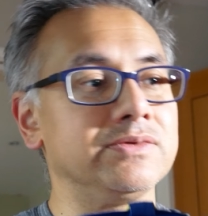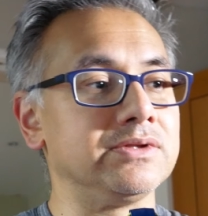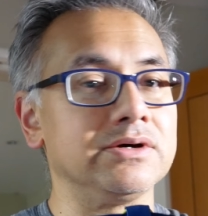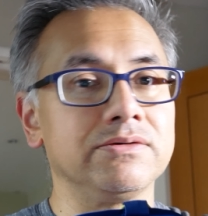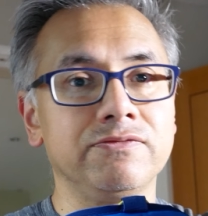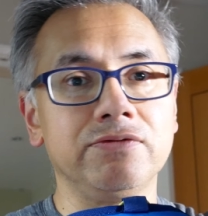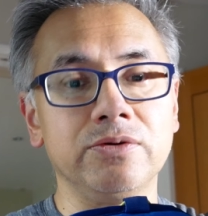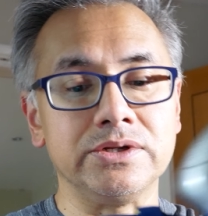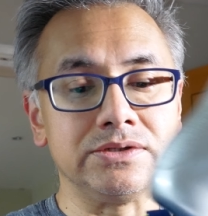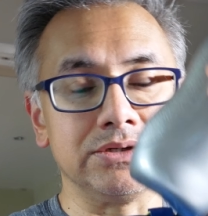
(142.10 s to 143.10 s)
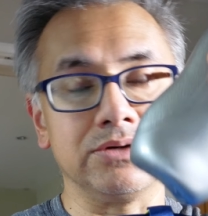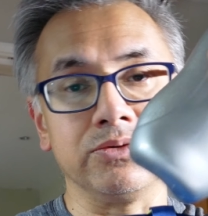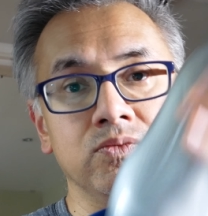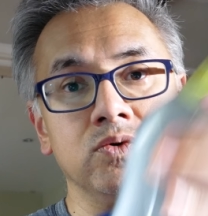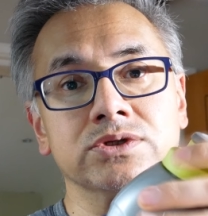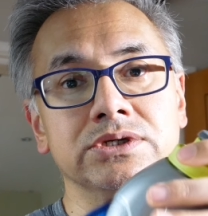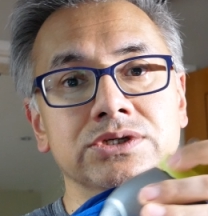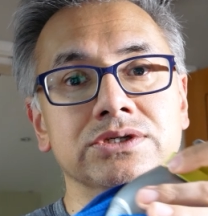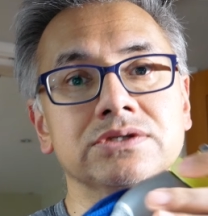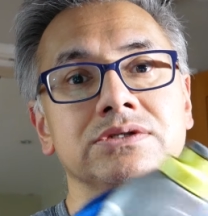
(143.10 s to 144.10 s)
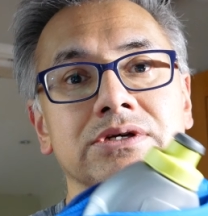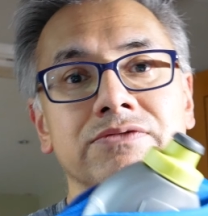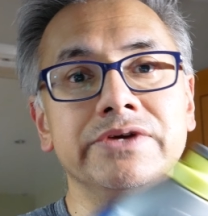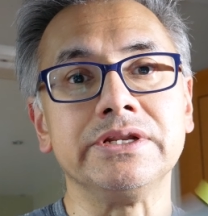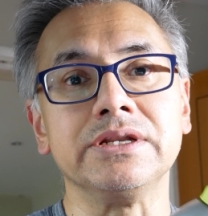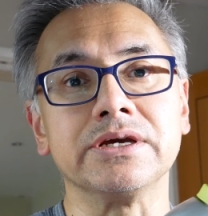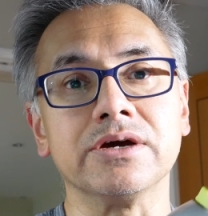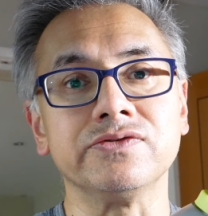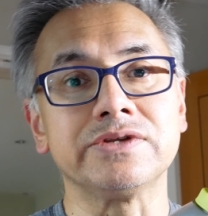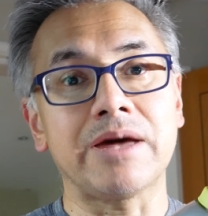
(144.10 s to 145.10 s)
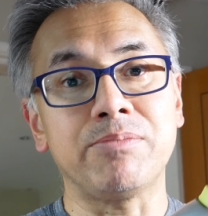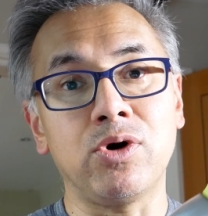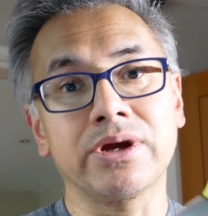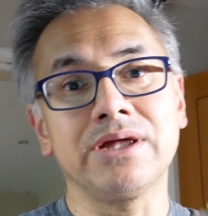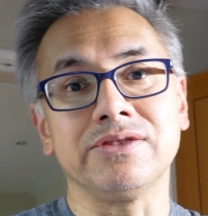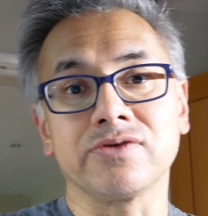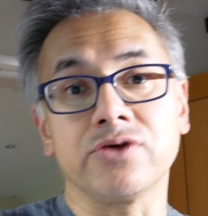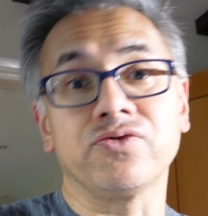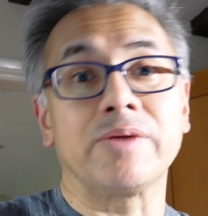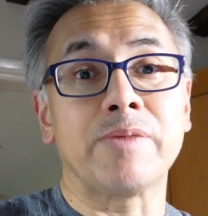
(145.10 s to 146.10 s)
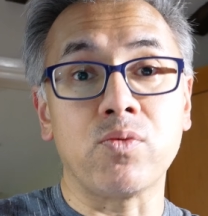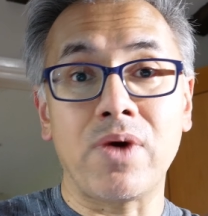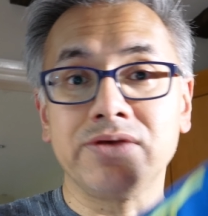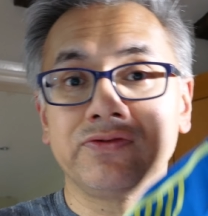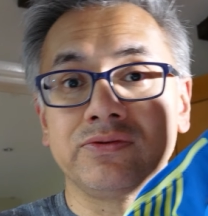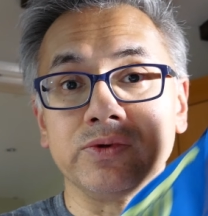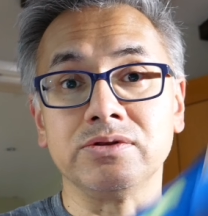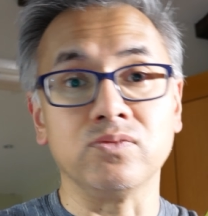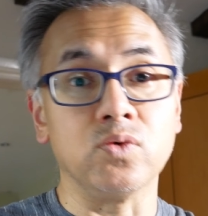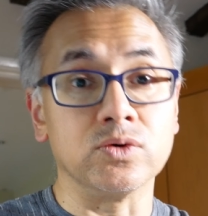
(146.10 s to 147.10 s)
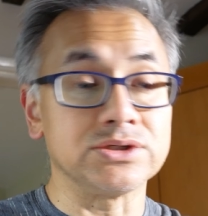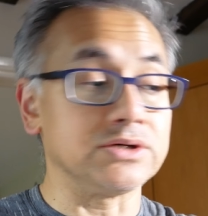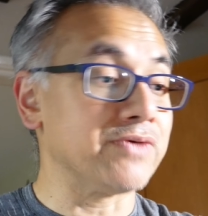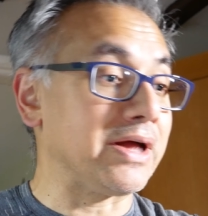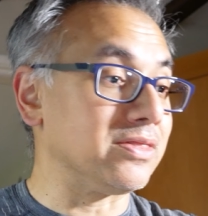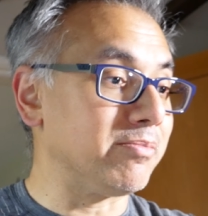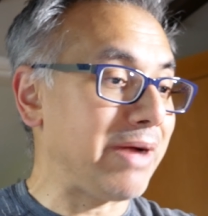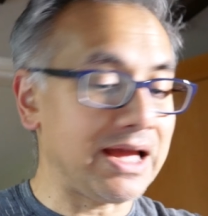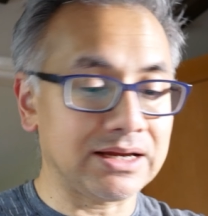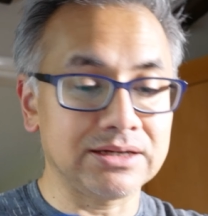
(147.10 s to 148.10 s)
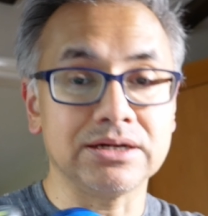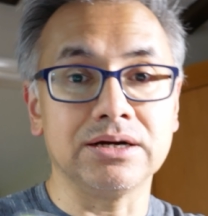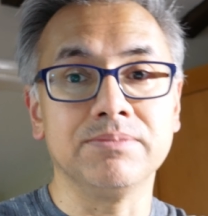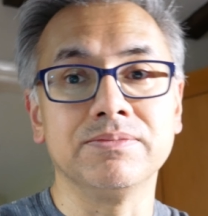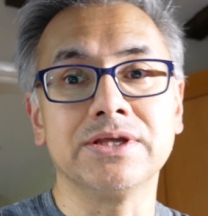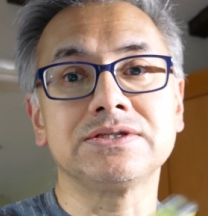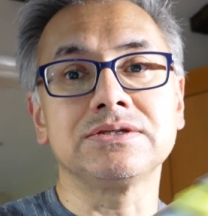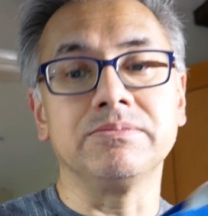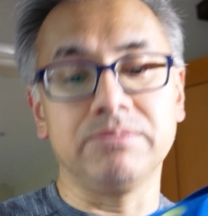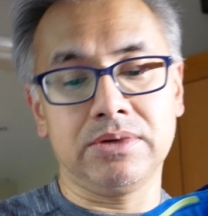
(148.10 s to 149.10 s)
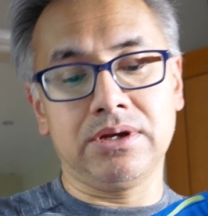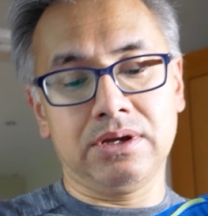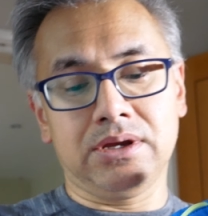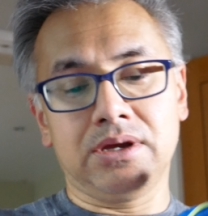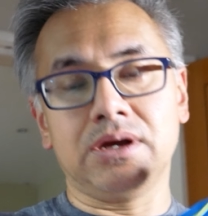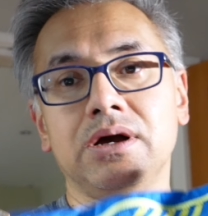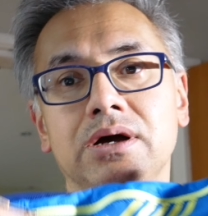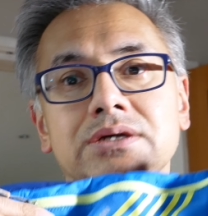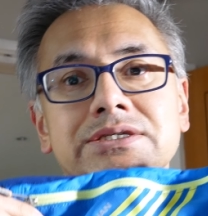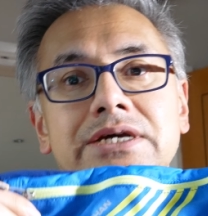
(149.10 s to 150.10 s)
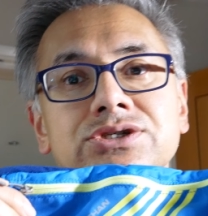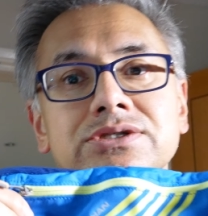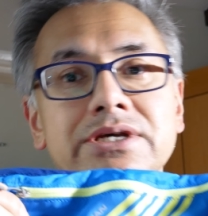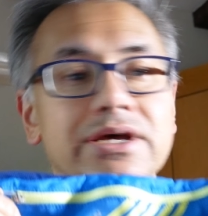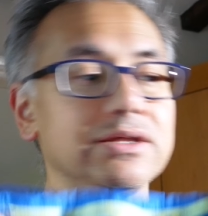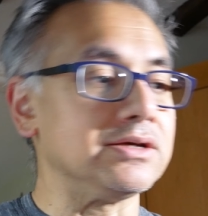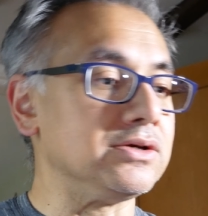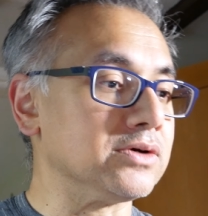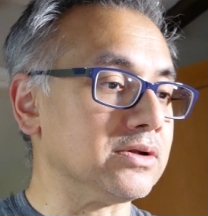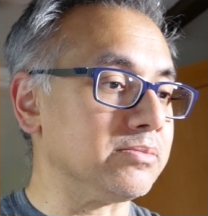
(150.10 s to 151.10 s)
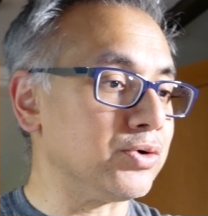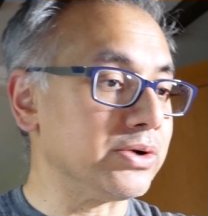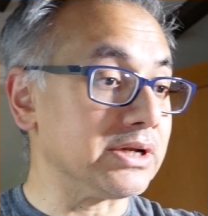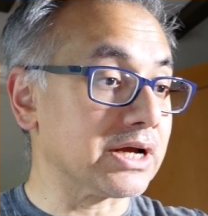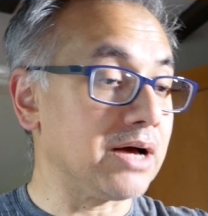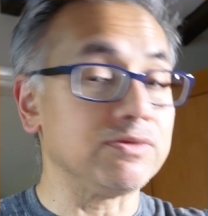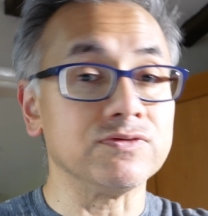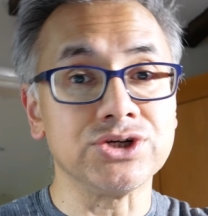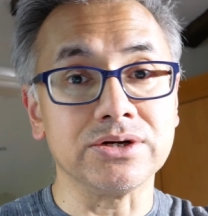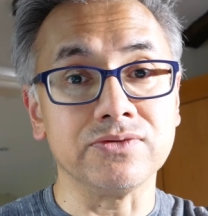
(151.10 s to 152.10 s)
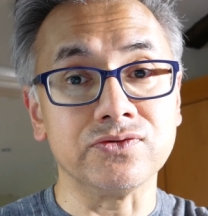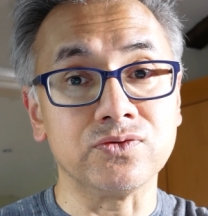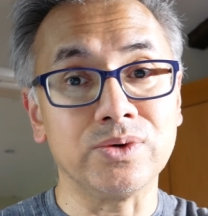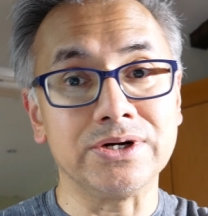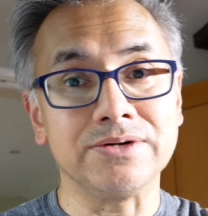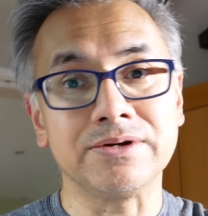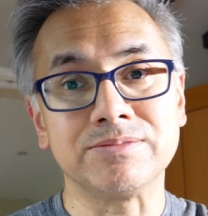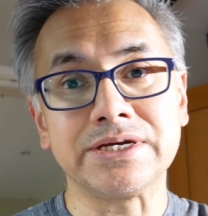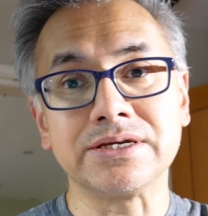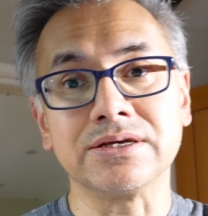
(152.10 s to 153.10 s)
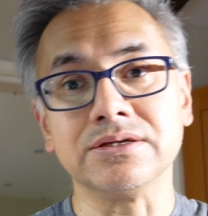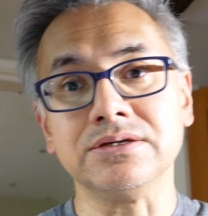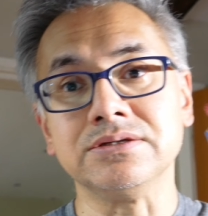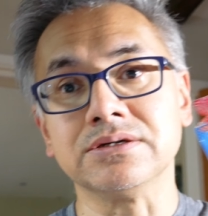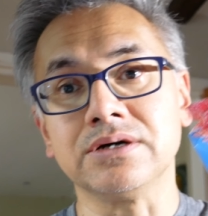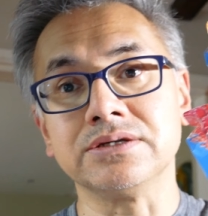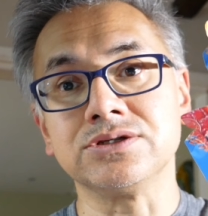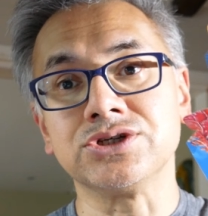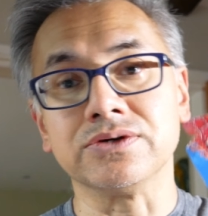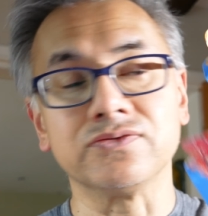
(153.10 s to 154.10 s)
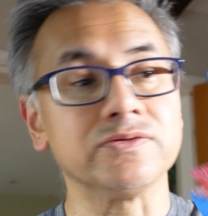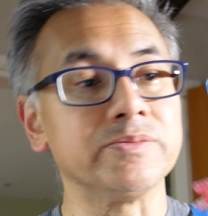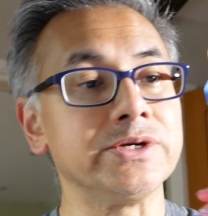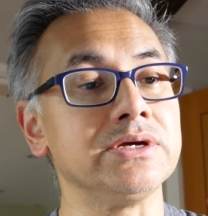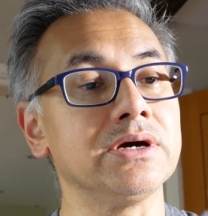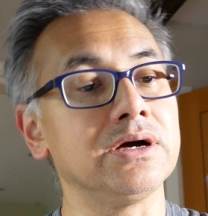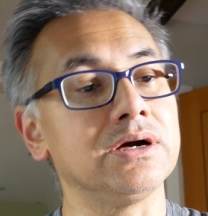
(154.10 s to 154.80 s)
The fluids or the water just conveniently goes into that pocket. This goes around my waist with the water around the back. There's some sections here that you can put in a couple of gels as well. I'm taking these ice gels with me.